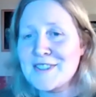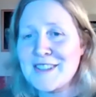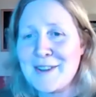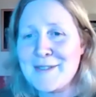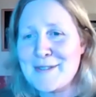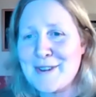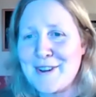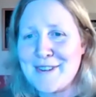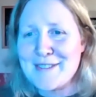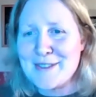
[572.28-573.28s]
know we've got
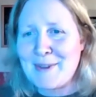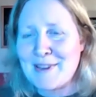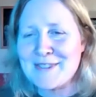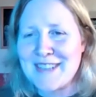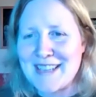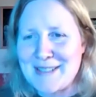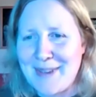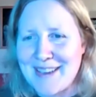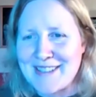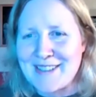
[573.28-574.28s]
our own special
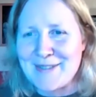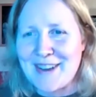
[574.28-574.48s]
database as well.